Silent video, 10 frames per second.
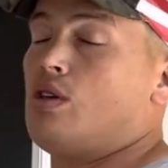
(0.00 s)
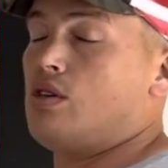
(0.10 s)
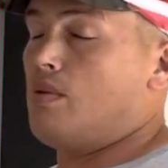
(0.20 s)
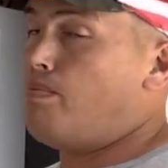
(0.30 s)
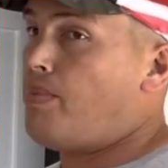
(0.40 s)

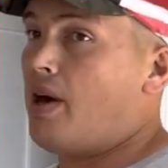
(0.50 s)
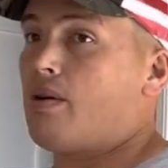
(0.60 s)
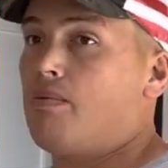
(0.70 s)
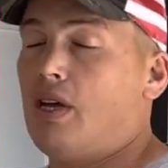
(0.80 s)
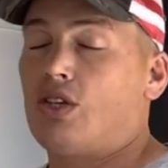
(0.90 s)
you better
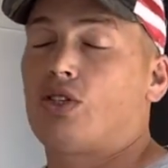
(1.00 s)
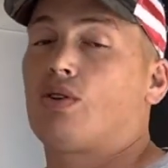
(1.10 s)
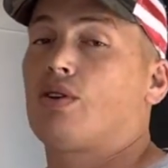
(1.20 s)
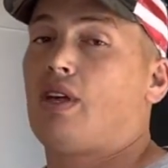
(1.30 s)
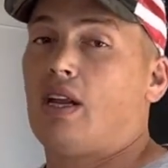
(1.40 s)
make
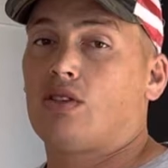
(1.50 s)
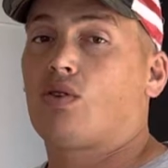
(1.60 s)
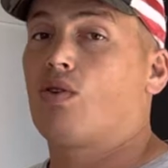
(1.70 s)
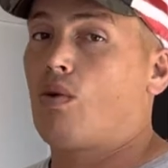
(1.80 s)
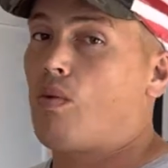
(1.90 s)
sure that it's
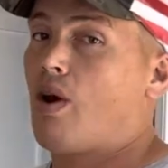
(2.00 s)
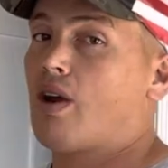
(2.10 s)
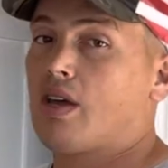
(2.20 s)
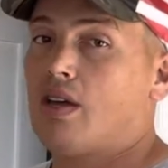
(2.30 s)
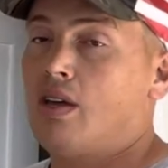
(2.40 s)
going to
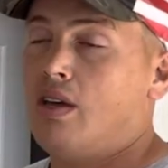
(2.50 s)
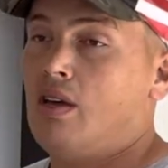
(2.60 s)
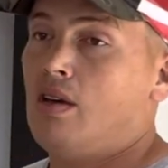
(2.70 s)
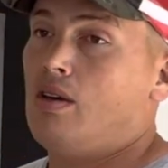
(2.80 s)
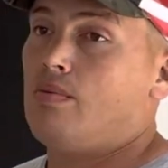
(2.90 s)
work,
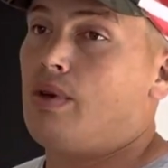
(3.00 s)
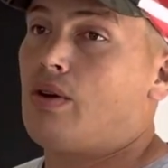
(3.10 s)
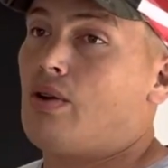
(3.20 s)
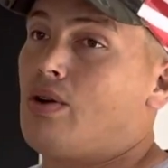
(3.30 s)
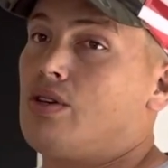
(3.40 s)

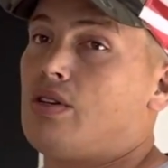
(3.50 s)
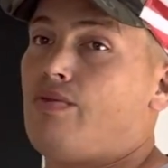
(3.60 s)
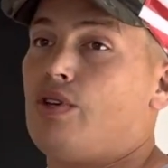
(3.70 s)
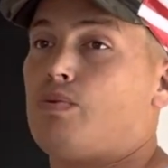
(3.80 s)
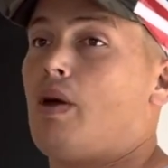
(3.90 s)
because if
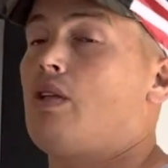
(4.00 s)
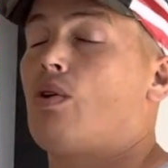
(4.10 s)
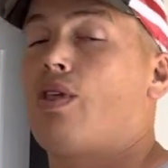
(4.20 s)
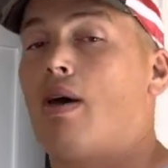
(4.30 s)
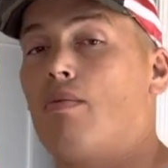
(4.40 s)
you spend all
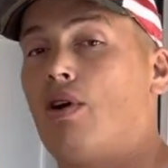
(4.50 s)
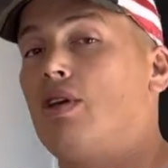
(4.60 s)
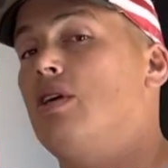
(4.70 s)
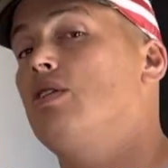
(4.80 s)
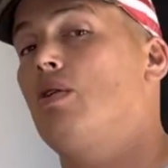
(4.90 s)
that money
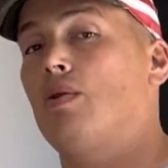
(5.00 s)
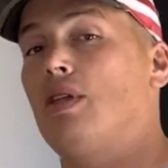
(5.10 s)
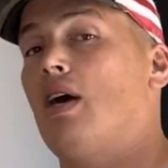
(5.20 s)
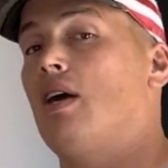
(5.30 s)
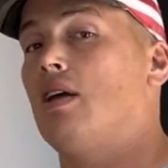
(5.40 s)
in doing
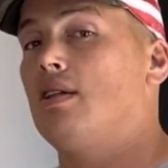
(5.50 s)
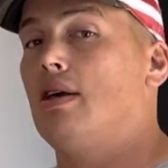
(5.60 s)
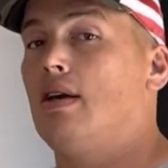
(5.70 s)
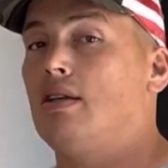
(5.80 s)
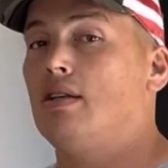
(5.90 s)
that and
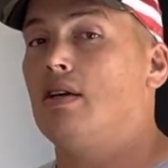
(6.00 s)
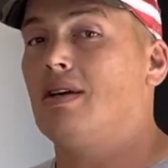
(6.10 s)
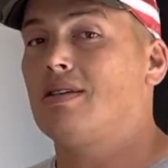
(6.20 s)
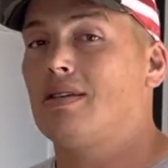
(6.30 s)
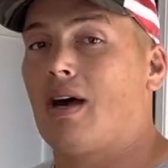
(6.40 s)
then
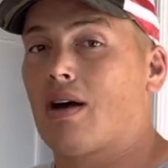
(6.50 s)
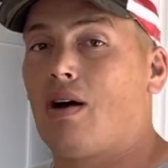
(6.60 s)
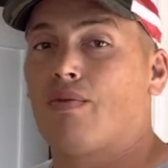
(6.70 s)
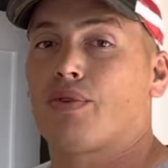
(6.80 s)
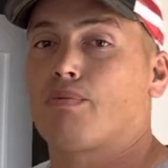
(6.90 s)
it's not
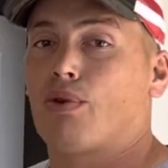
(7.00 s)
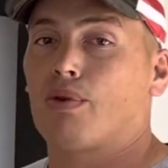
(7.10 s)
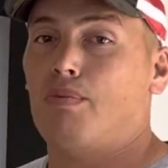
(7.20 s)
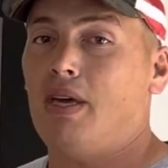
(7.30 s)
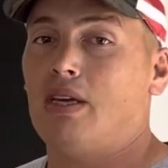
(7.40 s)
comfortable to
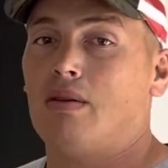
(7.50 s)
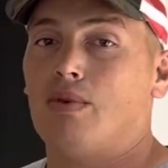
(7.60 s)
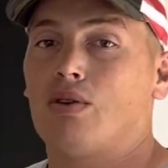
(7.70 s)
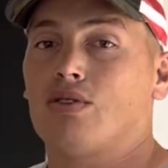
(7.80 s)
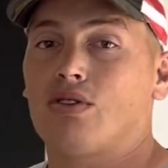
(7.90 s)
be in
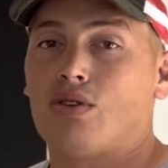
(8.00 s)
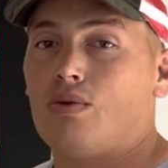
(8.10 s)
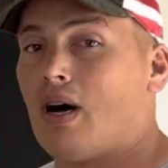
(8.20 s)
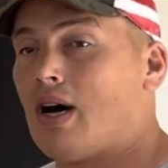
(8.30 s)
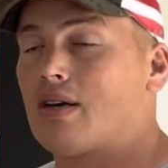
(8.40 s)
because it's too
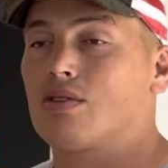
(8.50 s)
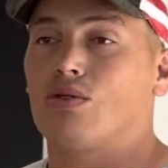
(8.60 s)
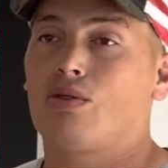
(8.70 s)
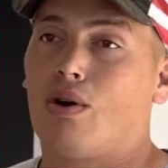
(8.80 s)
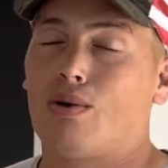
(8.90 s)
hot or too
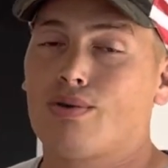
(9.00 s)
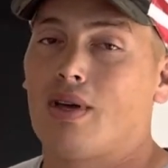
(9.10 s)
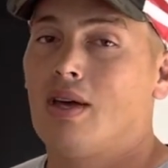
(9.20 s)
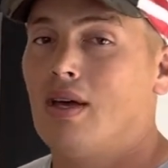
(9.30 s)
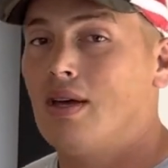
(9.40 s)
cold,
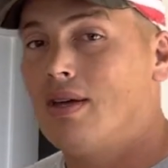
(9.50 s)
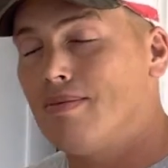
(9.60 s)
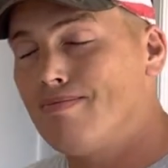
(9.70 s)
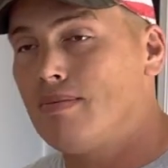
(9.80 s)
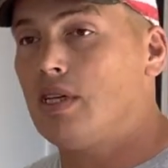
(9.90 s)

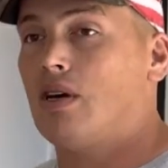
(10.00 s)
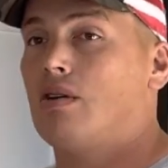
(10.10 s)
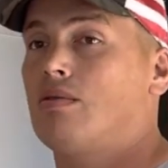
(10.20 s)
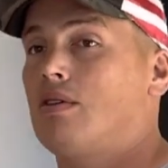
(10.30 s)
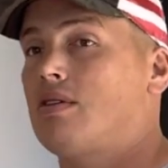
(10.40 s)
you
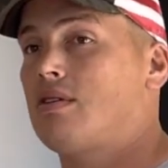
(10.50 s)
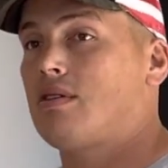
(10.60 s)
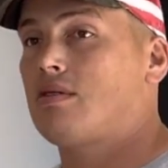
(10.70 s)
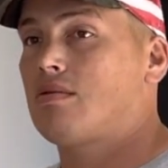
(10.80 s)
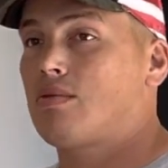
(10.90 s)
know,
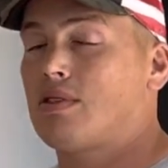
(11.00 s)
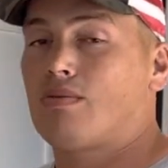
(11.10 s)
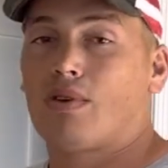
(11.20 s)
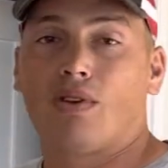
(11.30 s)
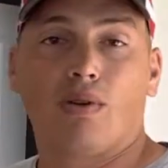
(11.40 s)
was it
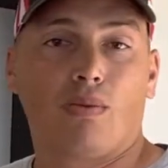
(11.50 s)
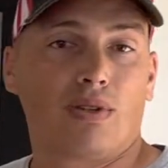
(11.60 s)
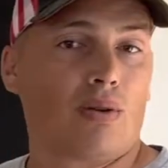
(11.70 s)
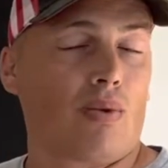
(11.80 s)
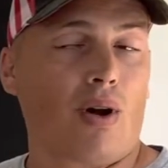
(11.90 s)

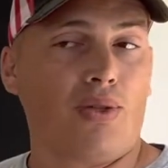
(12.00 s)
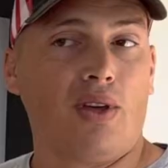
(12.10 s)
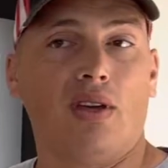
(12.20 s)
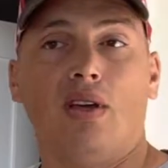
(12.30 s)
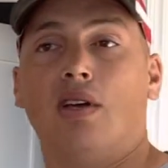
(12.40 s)
worth
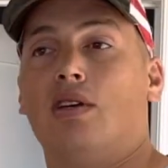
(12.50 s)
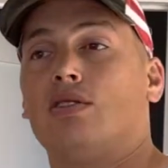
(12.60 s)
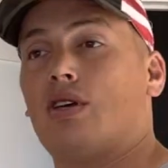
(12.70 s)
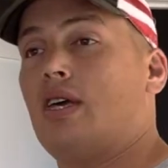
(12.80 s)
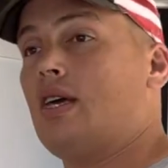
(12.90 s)
it?
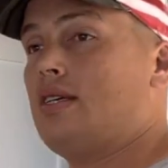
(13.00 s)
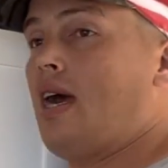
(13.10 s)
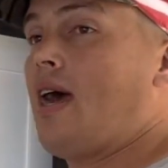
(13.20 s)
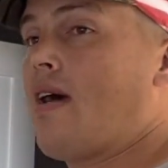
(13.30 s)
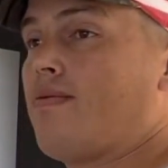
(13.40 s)
So you
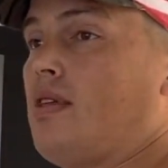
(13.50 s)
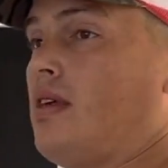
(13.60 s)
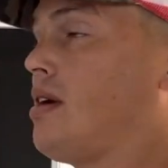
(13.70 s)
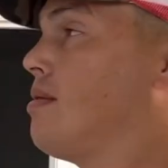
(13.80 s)
have to think